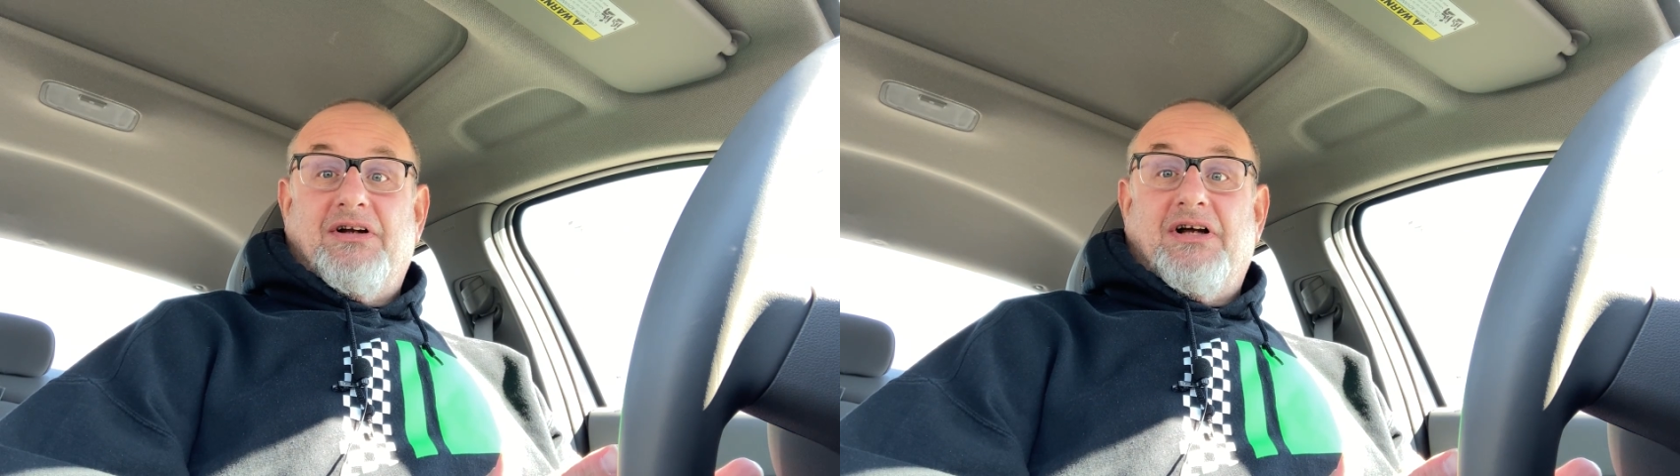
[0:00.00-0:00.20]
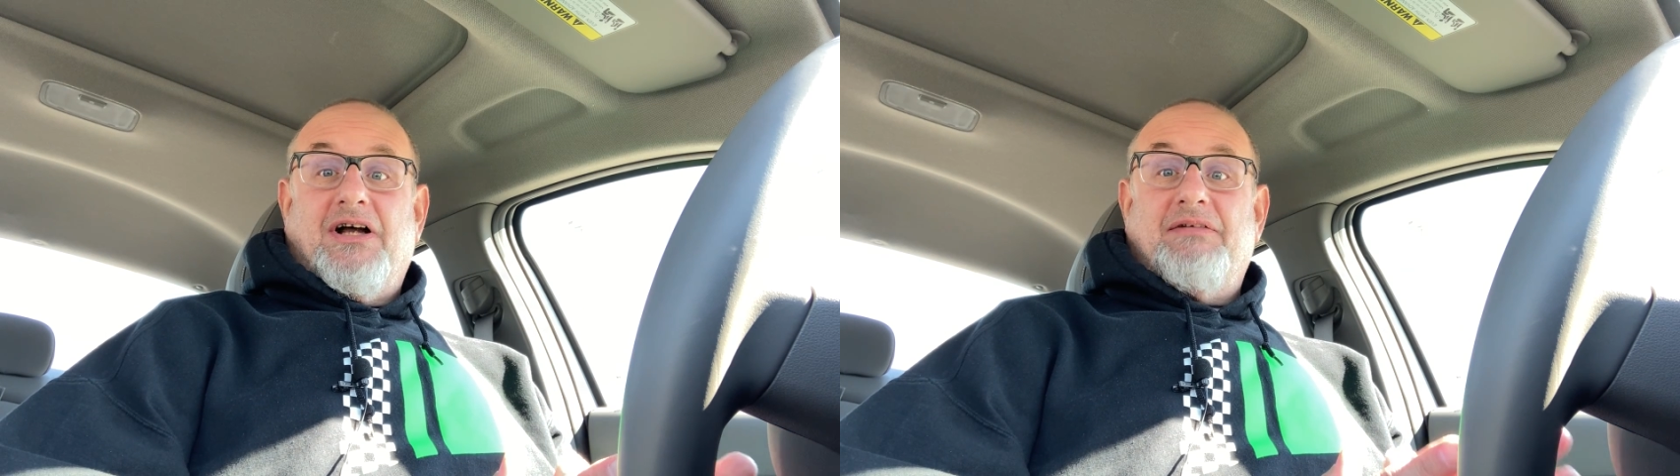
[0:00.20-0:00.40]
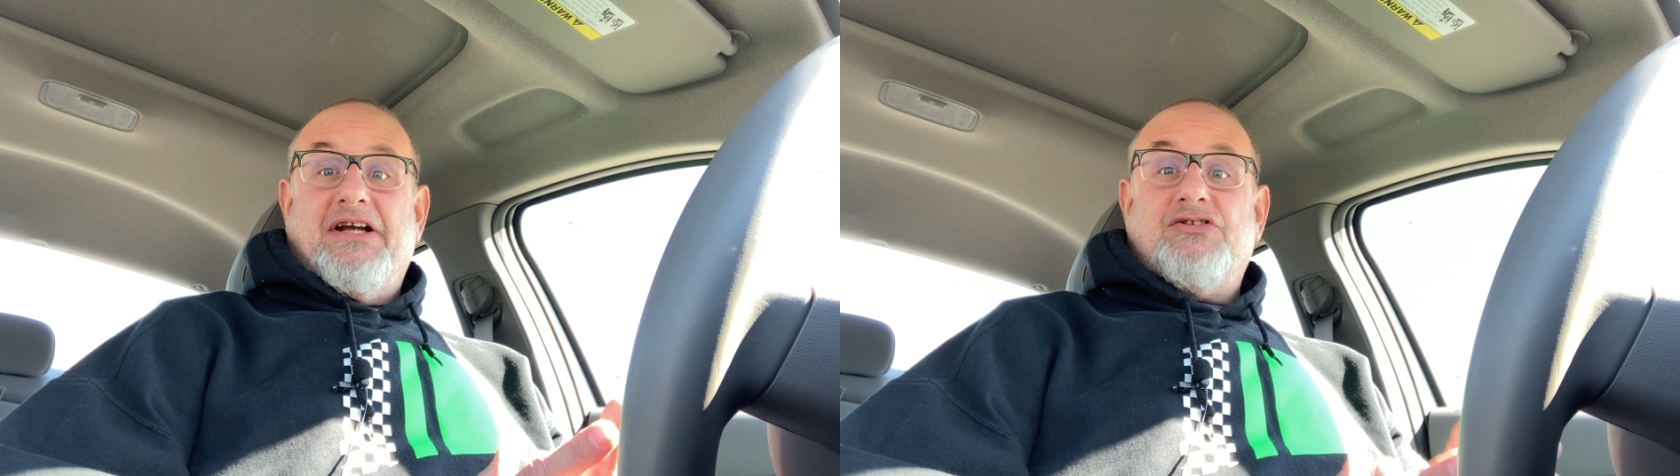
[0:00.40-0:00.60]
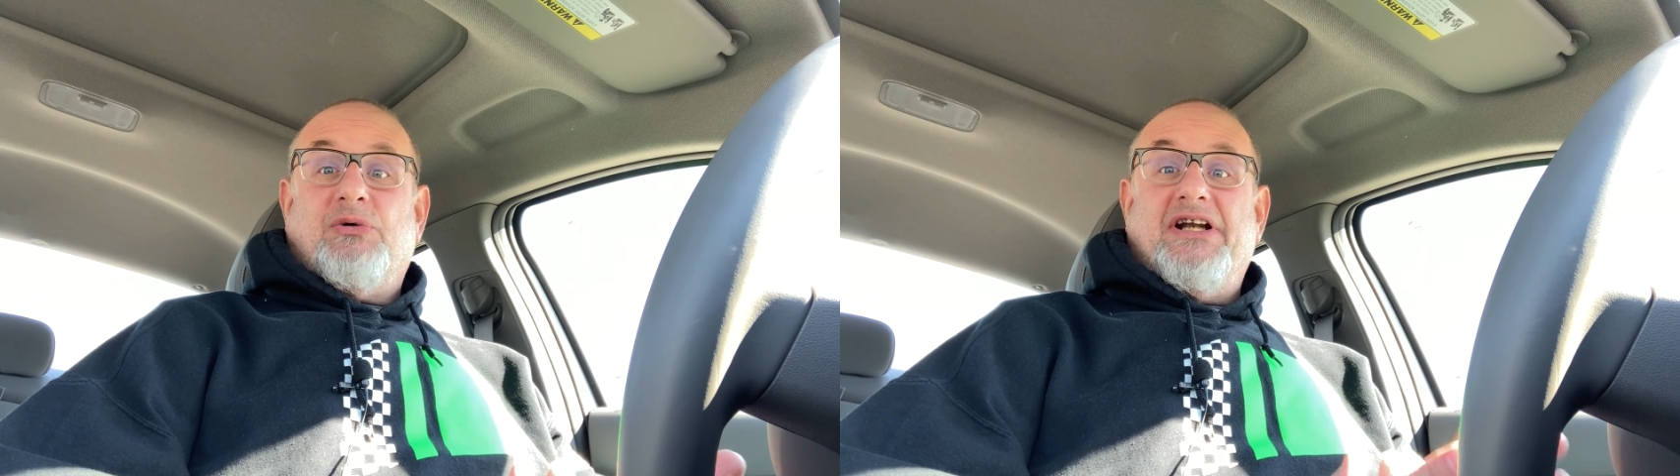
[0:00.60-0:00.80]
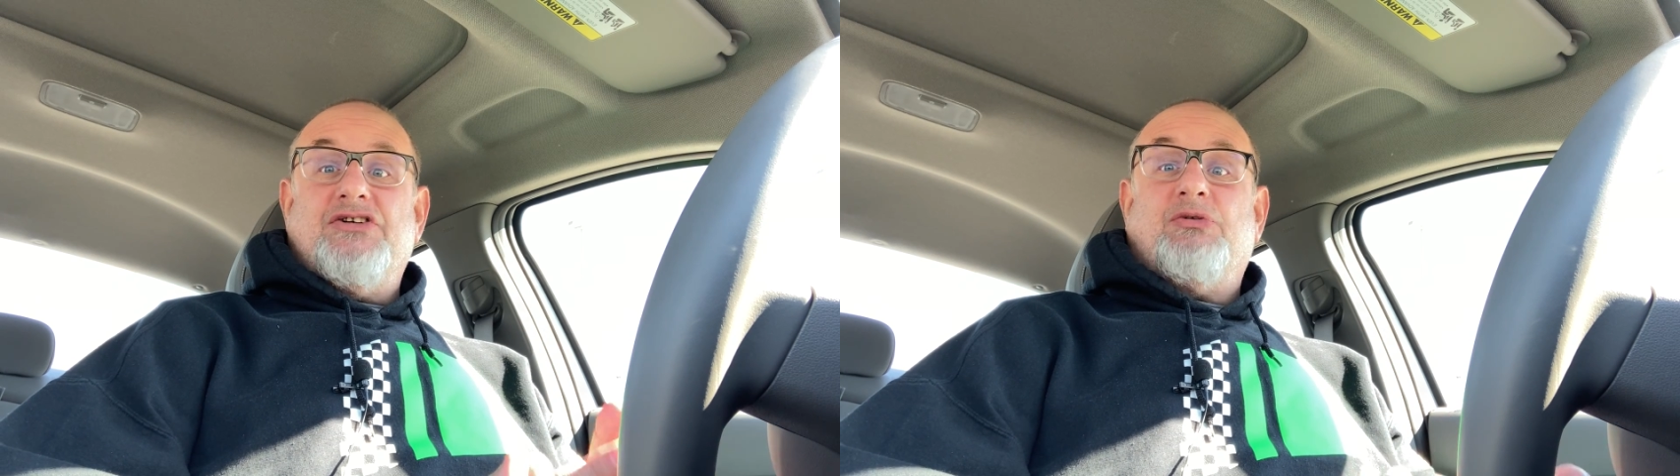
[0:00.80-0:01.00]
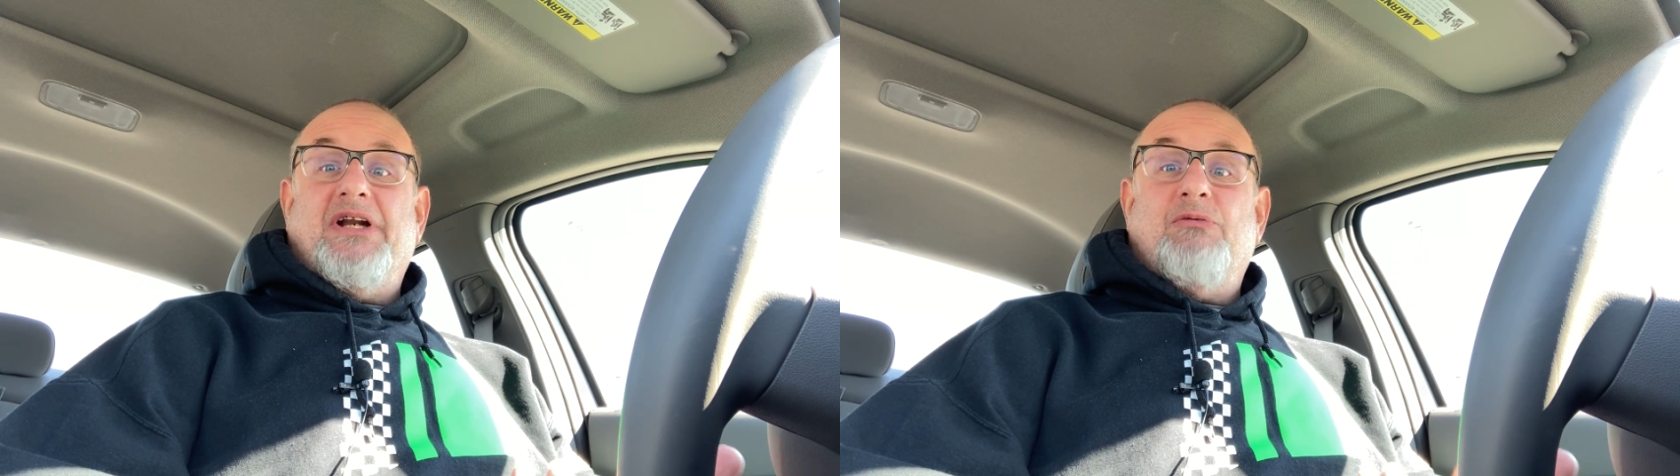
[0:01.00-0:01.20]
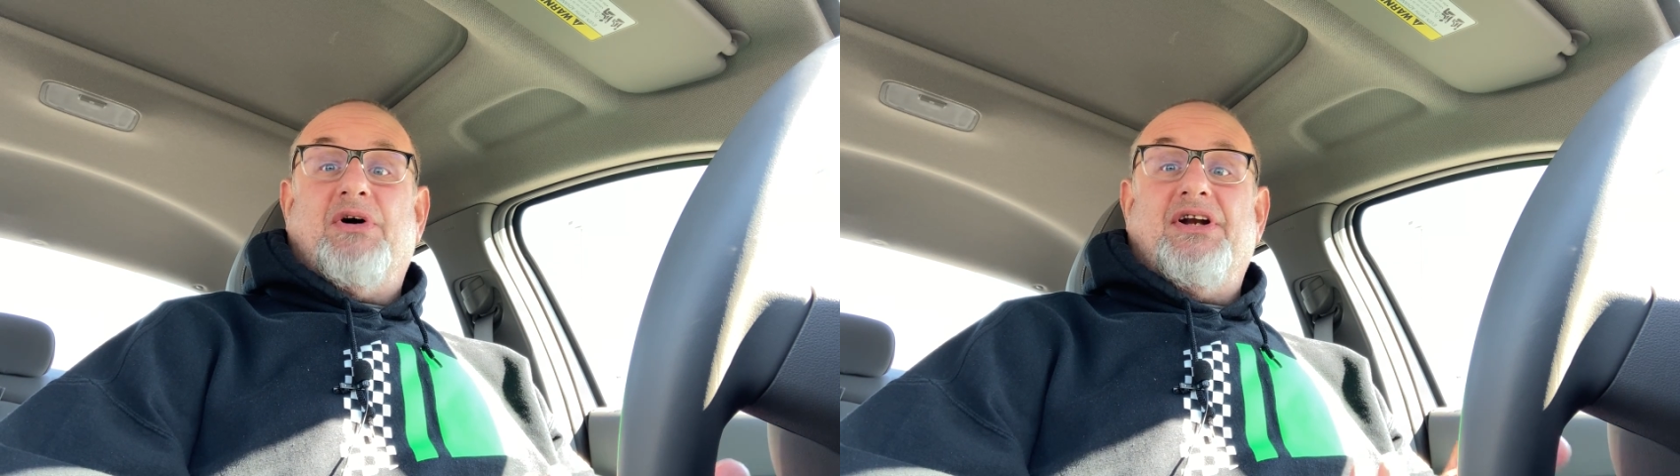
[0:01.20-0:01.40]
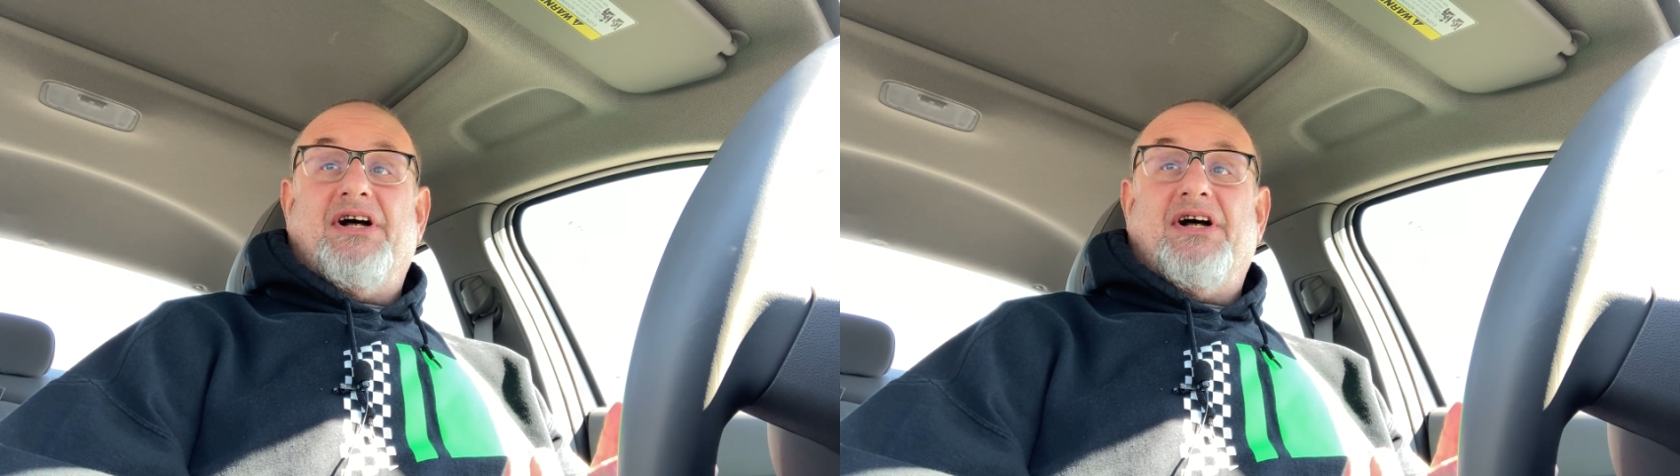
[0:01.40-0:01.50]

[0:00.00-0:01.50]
of a 2021